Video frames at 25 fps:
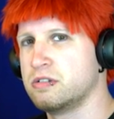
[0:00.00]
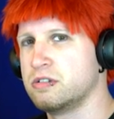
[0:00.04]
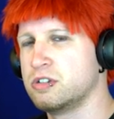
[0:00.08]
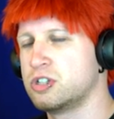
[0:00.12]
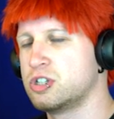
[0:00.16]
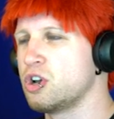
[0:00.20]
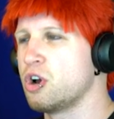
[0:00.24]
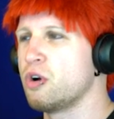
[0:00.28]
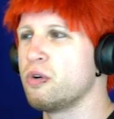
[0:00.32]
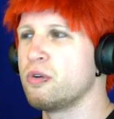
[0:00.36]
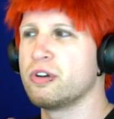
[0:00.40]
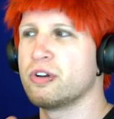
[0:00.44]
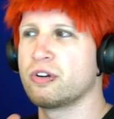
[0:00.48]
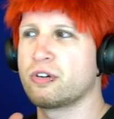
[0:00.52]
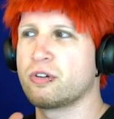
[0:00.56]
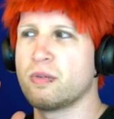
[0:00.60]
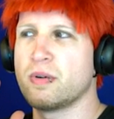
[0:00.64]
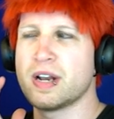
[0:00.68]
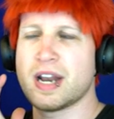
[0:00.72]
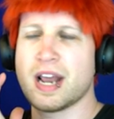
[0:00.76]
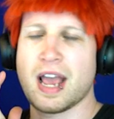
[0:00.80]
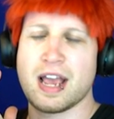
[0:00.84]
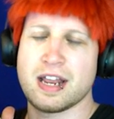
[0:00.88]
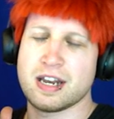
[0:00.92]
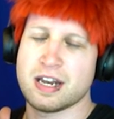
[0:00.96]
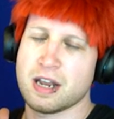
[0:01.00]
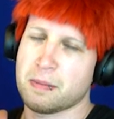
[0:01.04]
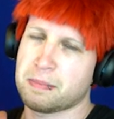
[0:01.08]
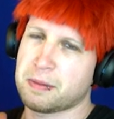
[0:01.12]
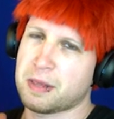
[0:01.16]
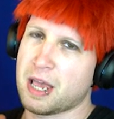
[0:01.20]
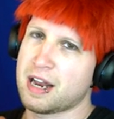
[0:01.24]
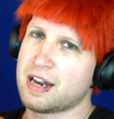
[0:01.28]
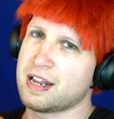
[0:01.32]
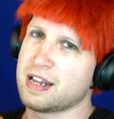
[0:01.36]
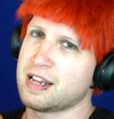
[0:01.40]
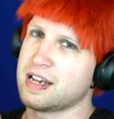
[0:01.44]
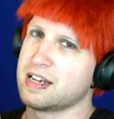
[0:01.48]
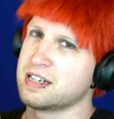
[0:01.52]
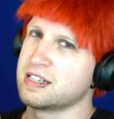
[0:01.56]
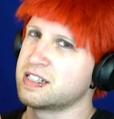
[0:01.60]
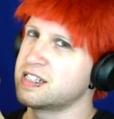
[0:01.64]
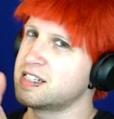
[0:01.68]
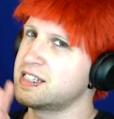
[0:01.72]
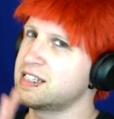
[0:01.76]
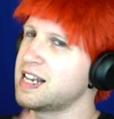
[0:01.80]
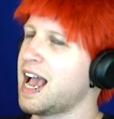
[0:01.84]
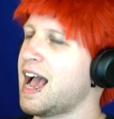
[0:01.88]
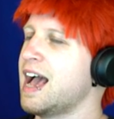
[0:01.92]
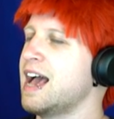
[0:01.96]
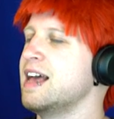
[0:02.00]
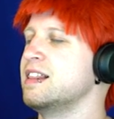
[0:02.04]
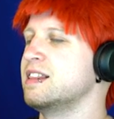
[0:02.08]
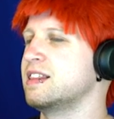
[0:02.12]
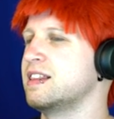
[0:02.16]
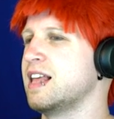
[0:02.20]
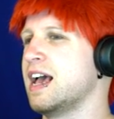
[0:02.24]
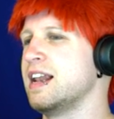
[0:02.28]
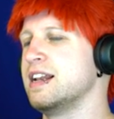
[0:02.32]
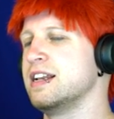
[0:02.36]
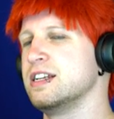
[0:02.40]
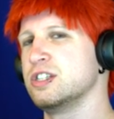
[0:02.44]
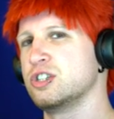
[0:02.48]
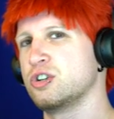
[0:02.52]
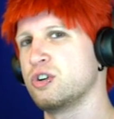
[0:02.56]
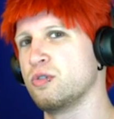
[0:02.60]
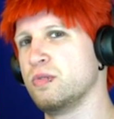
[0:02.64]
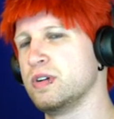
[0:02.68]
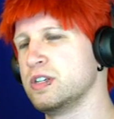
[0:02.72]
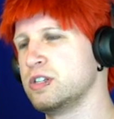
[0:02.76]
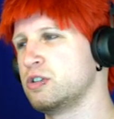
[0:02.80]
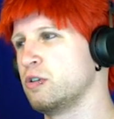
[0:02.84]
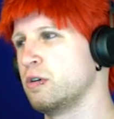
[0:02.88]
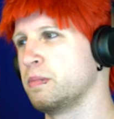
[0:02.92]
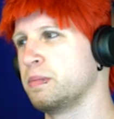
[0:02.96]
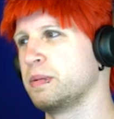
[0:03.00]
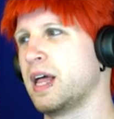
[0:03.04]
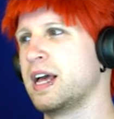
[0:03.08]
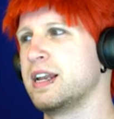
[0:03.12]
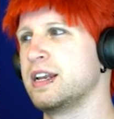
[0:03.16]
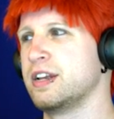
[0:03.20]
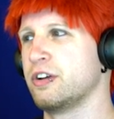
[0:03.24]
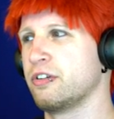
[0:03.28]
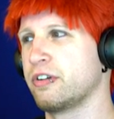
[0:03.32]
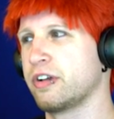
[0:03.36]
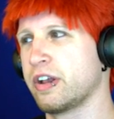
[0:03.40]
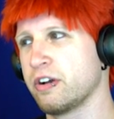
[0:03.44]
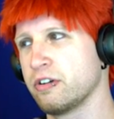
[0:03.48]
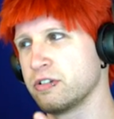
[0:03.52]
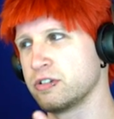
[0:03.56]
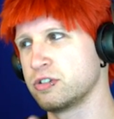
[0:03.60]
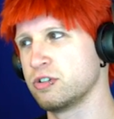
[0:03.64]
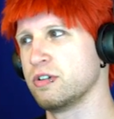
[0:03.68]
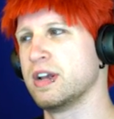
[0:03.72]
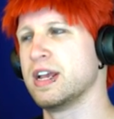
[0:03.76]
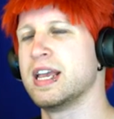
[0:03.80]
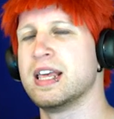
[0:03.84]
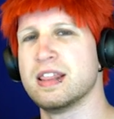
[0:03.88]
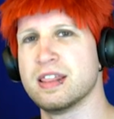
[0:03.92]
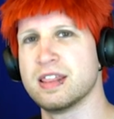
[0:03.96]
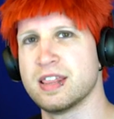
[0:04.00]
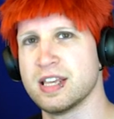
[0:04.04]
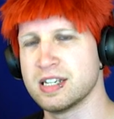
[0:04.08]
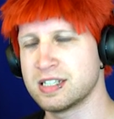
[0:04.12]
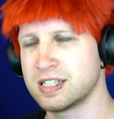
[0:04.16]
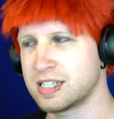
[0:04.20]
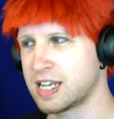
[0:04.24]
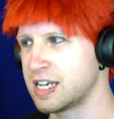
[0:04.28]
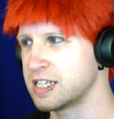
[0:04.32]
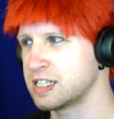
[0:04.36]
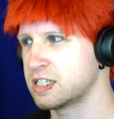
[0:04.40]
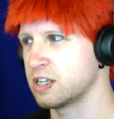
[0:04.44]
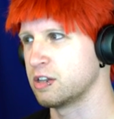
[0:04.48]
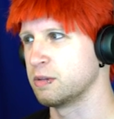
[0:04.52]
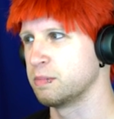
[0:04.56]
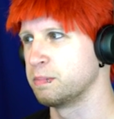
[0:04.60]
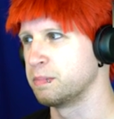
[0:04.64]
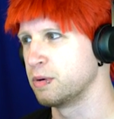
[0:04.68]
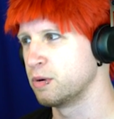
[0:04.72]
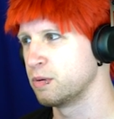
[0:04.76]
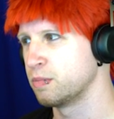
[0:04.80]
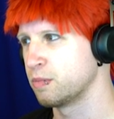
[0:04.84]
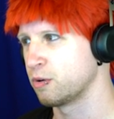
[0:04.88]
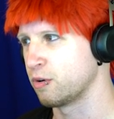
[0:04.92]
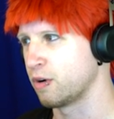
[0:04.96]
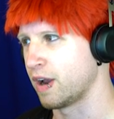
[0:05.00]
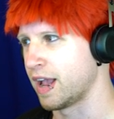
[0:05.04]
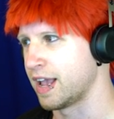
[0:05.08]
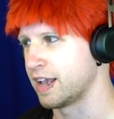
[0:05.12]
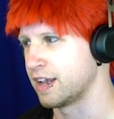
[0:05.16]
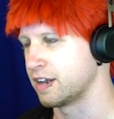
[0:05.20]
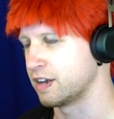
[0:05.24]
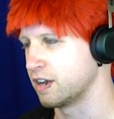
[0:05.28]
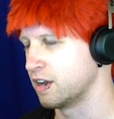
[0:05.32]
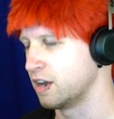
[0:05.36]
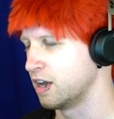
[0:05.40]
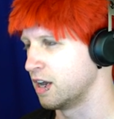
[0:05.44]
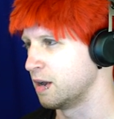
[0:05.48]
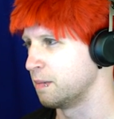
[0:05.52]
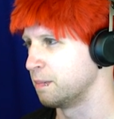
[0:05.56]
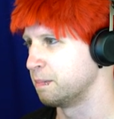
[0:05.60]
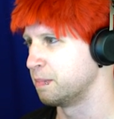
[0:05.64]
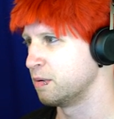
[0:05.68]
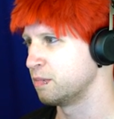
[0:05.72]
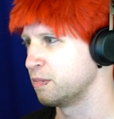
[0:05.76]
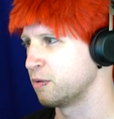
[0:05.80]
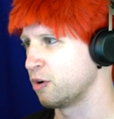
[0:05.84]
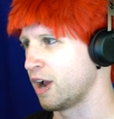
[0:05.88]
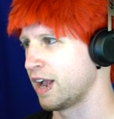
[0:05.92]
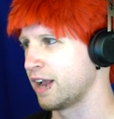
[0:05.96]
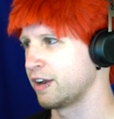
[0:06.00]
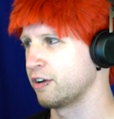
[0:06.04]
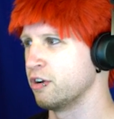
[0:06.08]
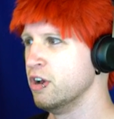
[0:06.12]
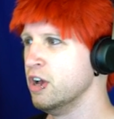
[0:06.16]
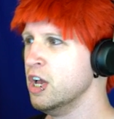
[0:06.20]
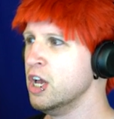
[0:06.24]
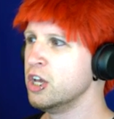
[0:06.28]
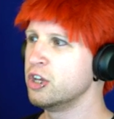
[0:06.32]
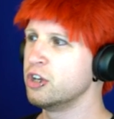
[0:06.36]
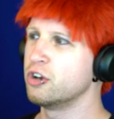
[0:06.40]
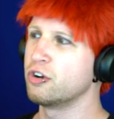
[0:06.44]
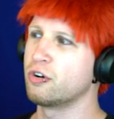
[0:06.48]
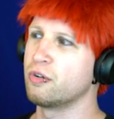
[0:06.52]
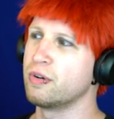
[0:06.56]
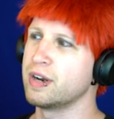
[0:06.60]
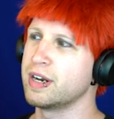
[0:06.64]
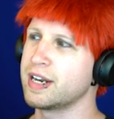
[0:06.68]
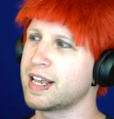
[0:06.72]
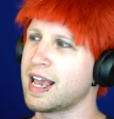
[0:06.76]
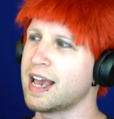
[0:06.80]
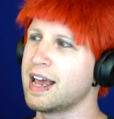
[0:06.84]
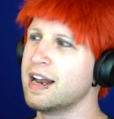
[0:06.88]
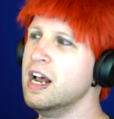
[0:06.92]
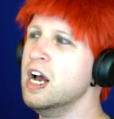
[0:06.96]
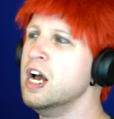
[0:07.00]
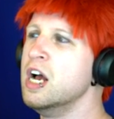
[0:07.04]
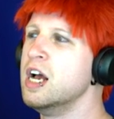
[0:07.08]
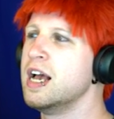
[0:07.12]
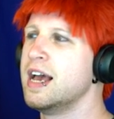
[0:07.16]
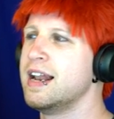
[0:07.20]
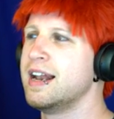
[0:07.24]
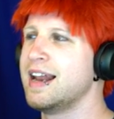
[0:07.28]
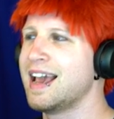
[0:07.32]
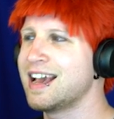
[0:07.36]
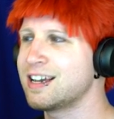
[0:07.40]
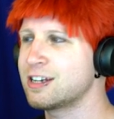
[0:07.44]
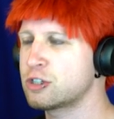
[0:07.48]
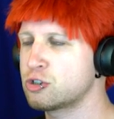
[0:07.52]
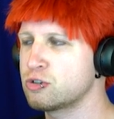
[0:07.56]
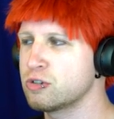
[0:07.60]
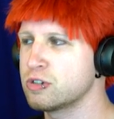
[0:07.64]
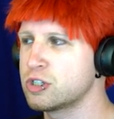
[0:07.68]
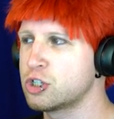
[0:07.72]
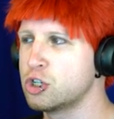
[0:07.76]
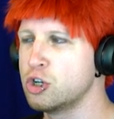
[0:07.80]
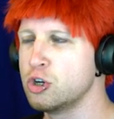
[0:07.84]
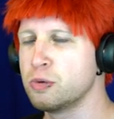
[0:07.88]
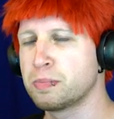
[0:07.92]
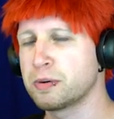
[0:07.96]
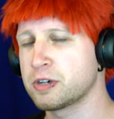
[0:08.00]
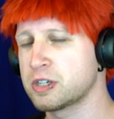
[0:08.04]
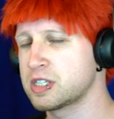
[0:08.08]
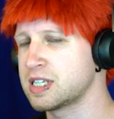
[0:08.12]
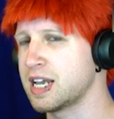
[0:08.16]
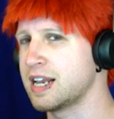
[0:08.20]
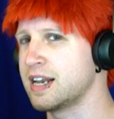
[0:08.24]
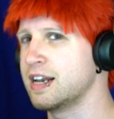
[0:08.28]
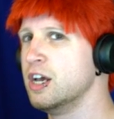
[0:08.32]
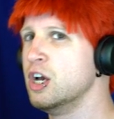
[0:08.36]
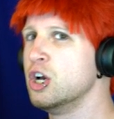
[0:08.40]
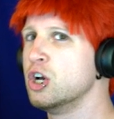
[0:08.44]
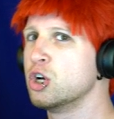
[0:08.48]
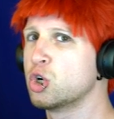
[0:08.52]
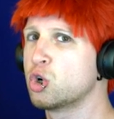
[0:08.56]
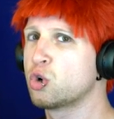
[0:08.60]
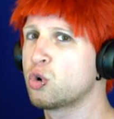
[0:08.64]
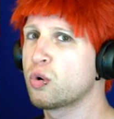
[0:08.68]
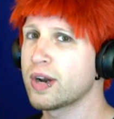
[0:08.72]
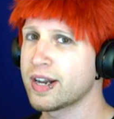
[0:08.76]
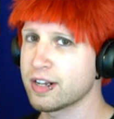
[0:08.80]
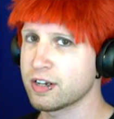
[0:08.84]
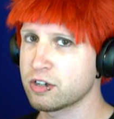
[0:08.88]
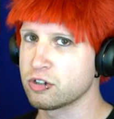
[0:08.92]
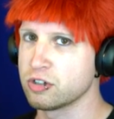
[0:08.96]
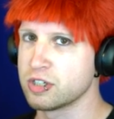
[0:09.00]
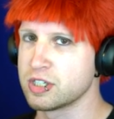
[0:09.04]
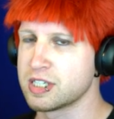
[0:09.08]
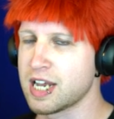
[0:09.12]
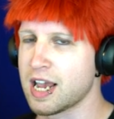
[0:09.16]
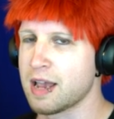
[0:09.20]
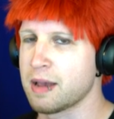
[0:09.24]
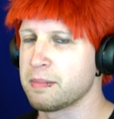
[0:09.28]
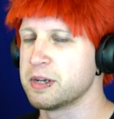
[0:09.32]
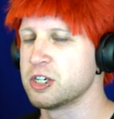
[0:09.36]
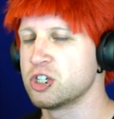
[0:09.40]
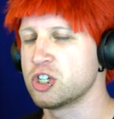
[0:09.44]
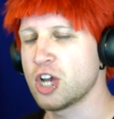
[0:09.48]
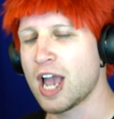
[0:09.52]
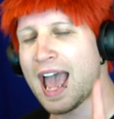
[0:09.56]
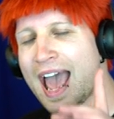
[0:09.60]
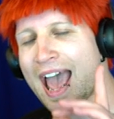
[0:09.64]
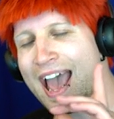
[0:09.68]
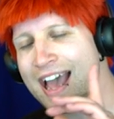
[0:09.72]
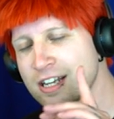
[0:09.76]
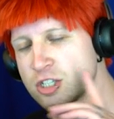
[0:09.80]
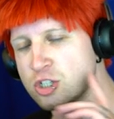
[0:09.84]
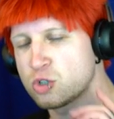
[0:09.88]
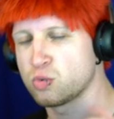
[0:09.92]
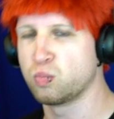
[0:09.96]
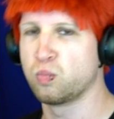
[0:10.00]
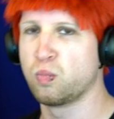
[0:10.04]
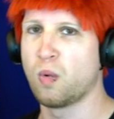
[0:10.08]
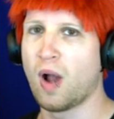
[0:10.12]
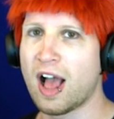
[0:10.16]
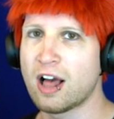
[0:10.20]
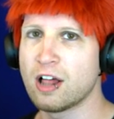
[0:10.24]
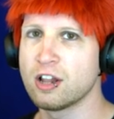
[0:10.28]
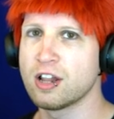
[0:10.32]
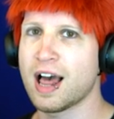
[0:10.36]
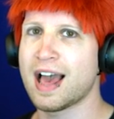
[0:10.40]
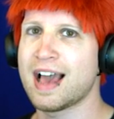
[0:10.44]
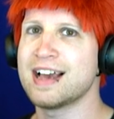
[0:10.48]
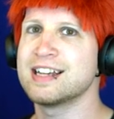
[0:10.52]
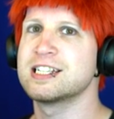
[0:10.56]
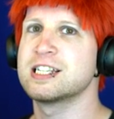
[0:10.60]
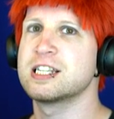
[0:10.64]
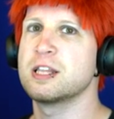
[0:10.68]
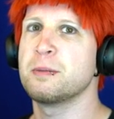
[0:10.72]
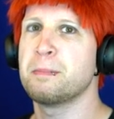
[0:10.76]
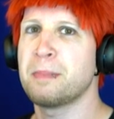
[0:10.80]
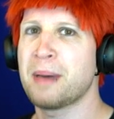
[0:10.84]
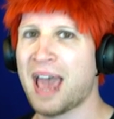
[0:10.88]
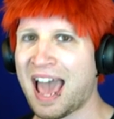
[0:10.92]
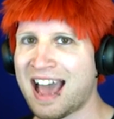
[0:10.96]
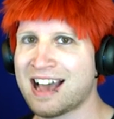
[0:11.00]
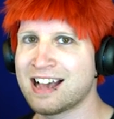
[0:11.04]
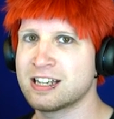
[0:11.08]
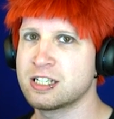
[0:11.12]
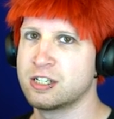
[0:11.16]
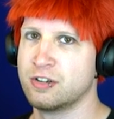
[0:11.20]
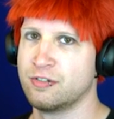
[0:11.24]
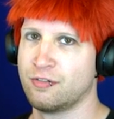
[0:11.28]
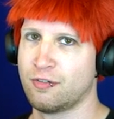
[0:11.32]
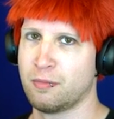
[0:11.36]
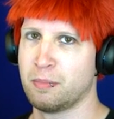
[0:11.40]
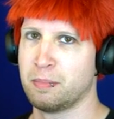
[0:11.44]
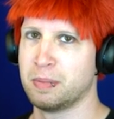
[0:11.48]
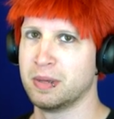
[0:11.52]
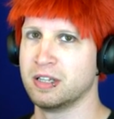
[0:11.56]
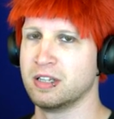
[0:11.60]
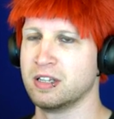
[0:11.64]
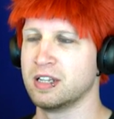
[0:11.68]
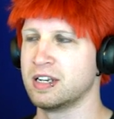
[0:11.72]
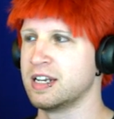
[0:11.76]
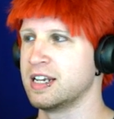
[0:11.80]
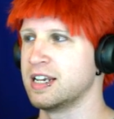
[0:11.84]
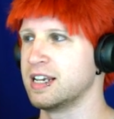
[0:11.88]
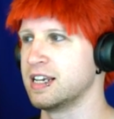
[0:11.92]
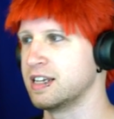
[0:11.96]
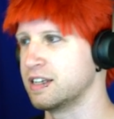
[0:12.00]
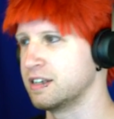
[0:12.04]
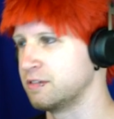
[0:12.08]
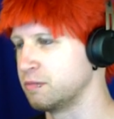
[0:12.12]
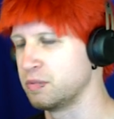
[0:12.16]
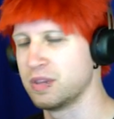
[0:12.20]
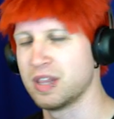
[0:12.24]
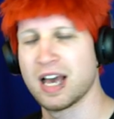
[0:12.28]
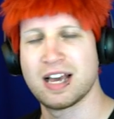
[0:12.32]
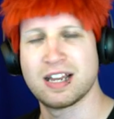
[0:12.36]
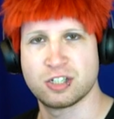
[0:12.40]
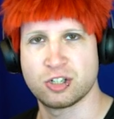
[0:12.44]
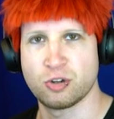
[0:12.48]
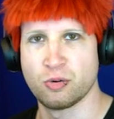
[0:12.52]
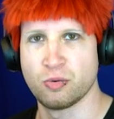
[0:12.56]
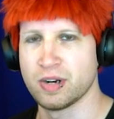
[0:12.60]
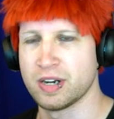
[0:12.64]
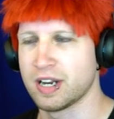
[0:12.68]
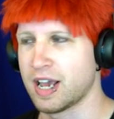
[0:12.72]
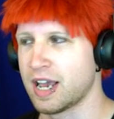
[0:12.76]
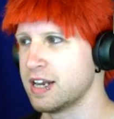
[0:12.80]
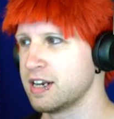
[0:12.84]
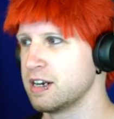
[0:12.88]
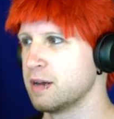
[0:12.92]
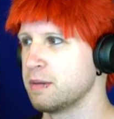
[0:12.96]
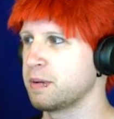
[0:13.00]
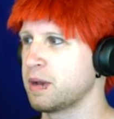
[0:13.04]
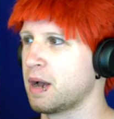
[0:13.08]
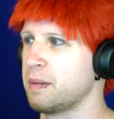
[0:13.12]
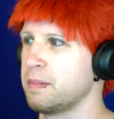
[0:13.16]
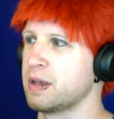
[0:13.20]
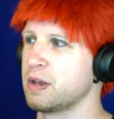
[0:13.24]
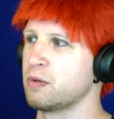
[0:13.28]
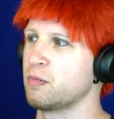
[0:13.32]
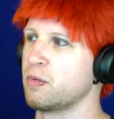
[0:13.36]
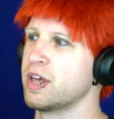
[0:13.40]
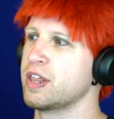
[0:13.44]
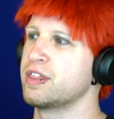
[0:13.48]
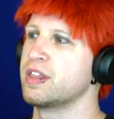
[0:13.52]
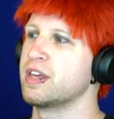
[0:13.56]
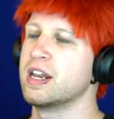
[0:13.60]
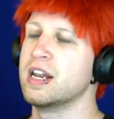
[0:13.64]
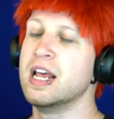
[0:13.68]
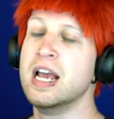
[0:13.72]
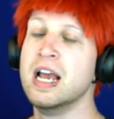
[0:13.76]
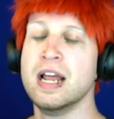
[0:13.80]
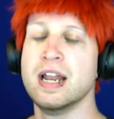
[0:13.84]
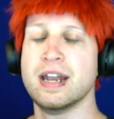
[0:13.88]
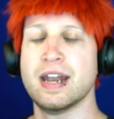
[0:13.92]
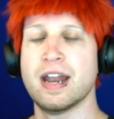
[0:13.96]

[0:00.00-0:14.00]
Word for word: So you're going to end up getting a stat that is going to apply to your character. In this case of the boomerang, uh, boomeranger, you're going to get an extra 2% critical damage as well as the passive ability that's going to end up coming with it.